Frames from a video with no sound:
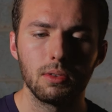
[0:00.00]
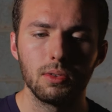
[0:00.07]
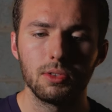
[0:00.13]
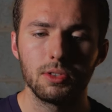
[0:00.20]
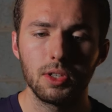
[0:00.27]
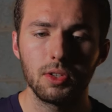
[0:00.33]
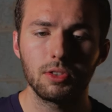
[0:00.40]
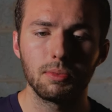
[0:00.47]
who
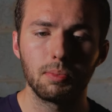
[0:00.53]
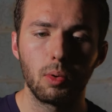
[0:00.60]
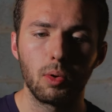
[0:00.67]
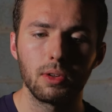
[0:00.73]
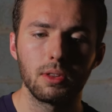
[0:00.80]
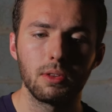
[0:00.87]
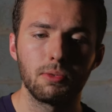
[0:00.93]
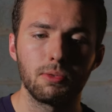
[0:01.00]
still
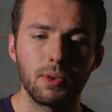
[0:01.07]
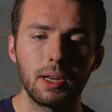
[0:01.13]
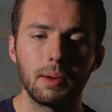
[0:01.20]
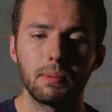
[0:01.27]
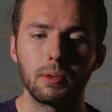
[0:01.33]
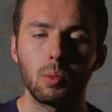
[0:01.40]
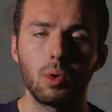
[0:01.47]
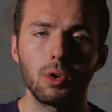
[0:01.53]
support the
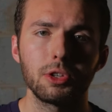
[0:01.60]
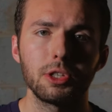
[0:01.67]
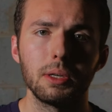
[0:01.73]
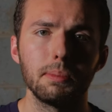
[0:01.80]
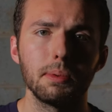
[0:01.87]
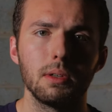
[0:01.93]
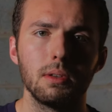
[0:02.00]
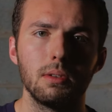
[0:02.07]
freedom to
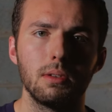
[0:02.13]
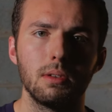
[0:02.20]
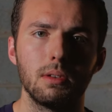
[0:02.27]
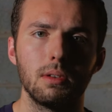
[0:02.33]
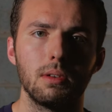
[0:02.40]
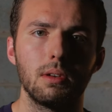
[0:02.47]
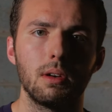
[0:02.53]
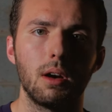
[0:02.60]
worship
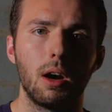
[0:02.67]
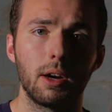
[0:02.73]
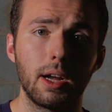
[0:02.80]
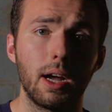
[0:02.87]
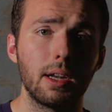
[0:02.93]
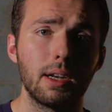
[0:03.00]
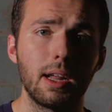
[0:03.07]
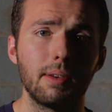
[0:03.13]
our
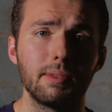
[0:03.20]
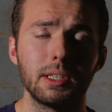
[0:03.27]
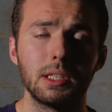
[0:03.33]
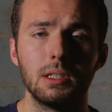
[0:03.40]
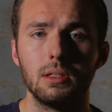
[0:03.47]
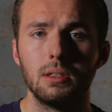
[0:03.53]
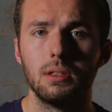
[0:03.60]
God in heaven.